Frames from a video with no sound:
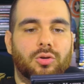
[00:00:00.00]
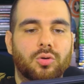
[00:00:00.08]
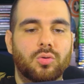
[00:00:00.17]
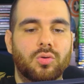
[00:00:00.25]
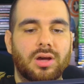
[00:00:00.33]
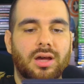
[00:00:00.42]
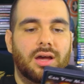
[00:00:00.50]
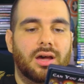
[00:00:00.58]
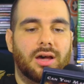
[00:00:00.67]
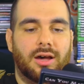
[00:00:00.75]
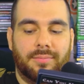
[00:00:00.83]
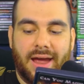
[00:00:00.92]
cool.
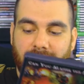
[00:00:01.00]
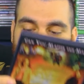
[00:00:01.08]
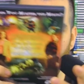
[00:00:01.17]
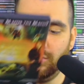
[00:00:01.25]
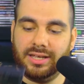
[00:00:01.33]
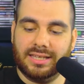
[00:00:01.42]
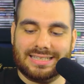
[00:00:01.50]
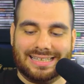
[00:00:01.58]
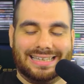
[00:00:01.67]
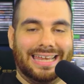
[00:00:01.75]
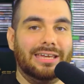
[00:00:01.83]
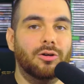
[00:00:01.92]
Um, I actually want to get the
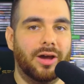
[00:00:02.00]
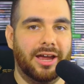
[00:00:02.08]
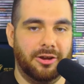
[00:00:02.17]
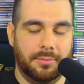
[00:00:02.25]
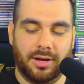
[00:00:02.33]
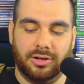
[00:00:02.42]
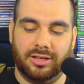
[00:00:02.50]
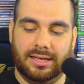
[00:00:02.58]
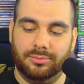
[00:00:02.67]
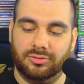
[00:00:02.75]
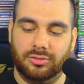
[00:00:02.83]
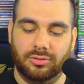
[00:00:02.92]
Lego Harry Potter
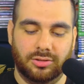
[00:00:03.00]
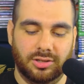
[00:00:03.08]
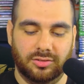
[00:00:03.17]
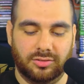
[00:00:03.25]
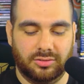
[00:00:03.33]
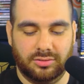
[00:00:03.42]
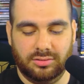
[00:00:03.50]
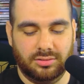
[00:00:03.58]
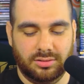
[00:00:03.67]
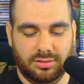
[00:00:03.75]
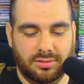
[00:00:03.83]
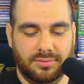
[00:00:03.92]
games too, because
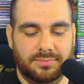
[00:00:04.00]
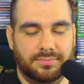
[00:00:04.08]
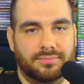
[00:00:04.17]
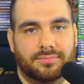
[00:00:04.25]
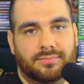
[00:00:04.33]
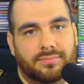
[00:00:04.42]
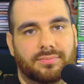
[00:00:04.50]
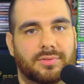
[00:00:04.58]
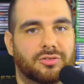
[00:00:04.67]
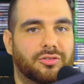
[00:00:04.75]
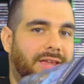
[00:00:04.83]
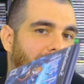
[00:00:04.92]

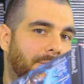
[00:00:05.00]
it's just Harry